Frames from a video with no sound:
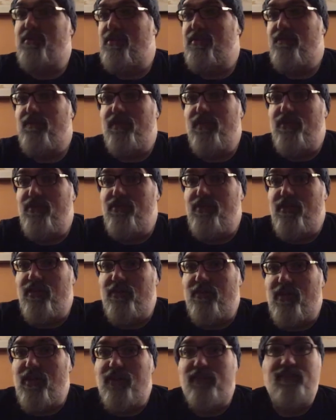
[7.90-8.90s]
much for your
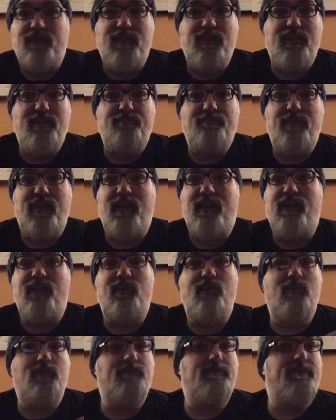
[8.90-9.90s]
generosity, and I
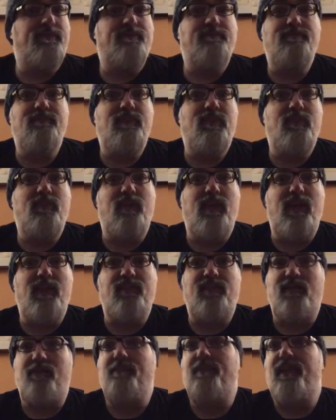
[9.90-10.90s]
hope you
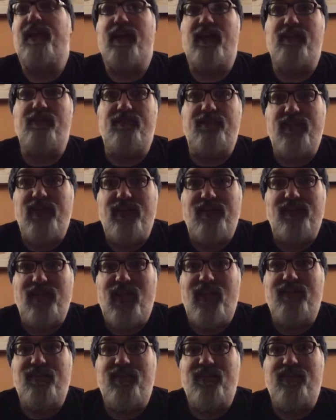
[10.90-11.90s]
get something out of these
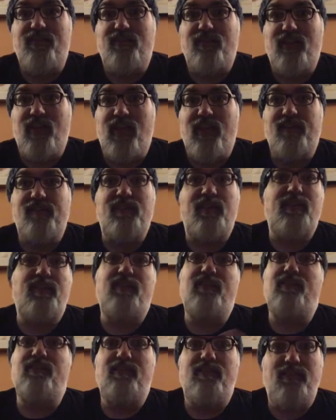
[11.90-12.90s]
lessons as I
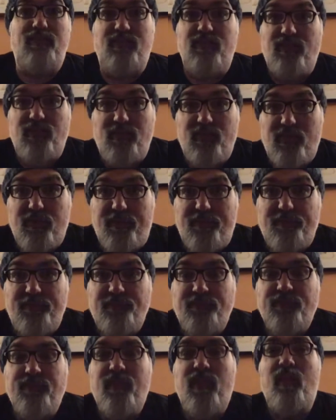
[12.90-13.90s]
continue to do them.
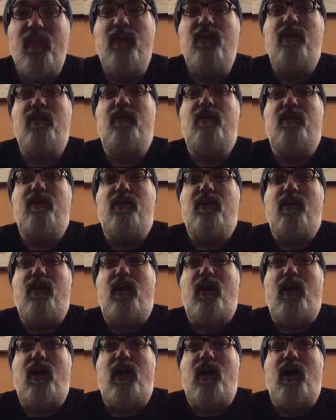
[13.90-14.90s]

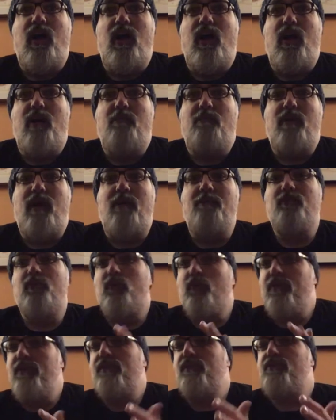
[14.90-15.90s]
I'm
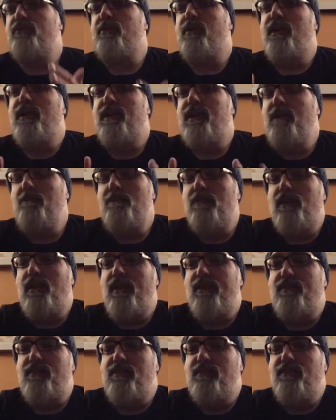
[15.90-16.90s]
going to try to keep the
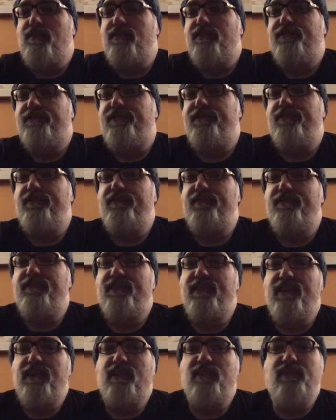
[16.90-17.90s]
lessons
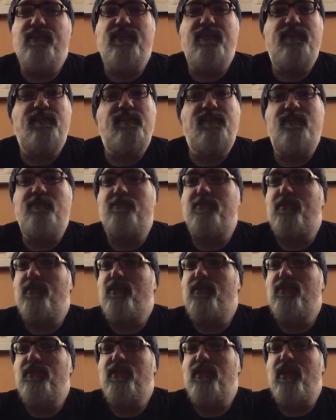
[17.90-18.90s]
fairly
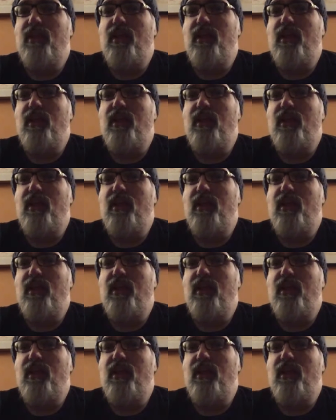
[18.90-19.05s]
simple,